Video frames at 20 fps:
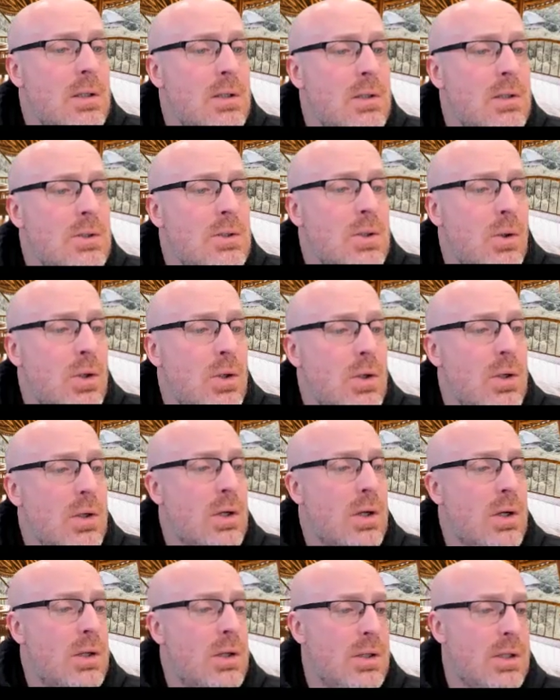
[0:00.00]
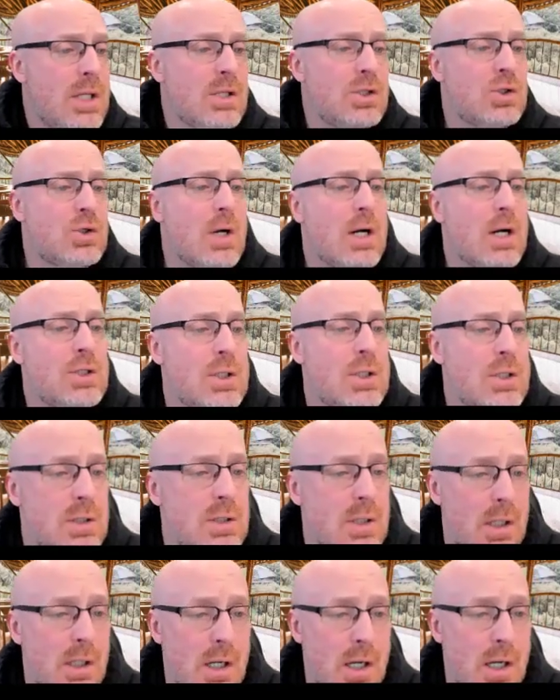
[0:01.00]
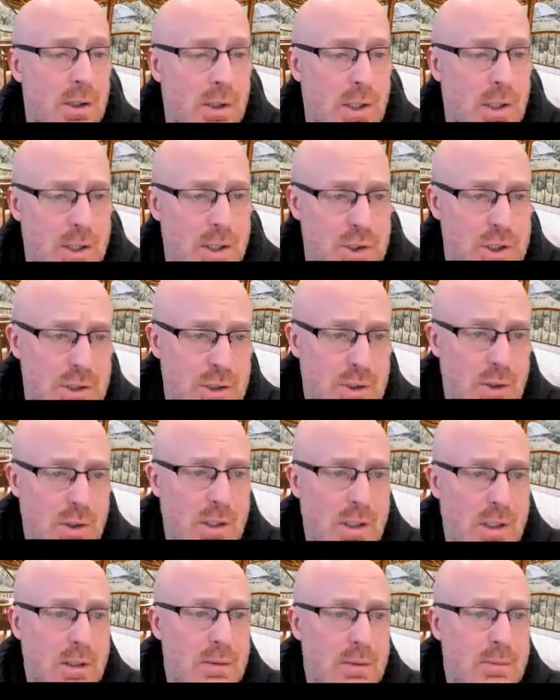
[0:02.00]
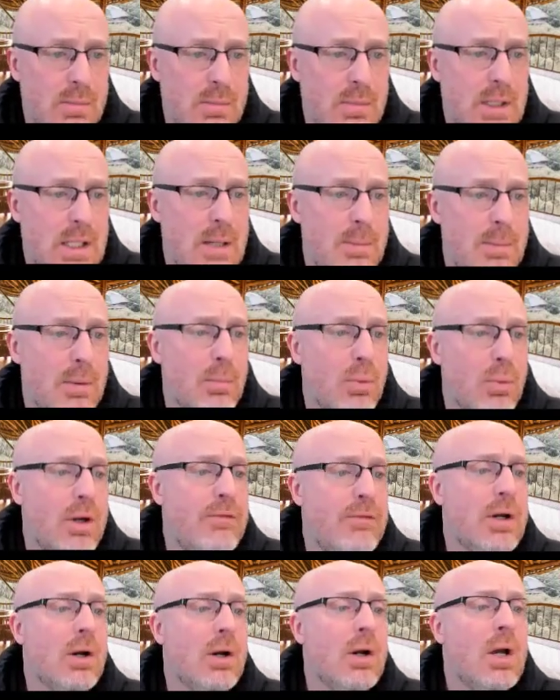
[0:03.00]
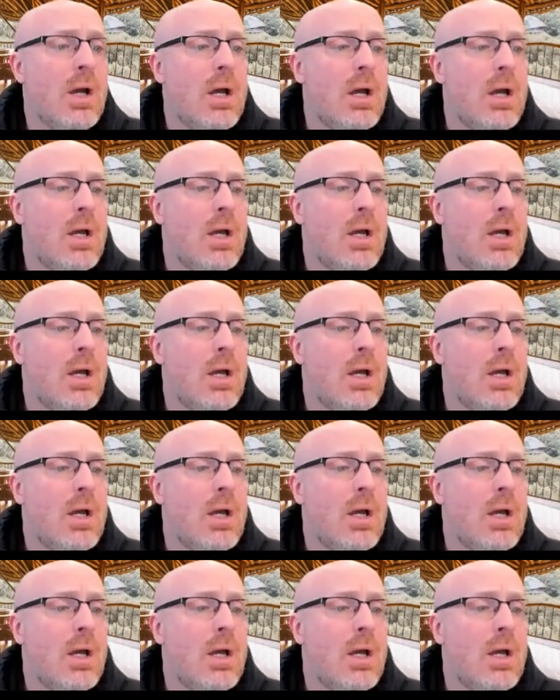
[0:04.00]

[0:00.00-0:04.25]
so the instructions, I'll just sort of keep it brief here.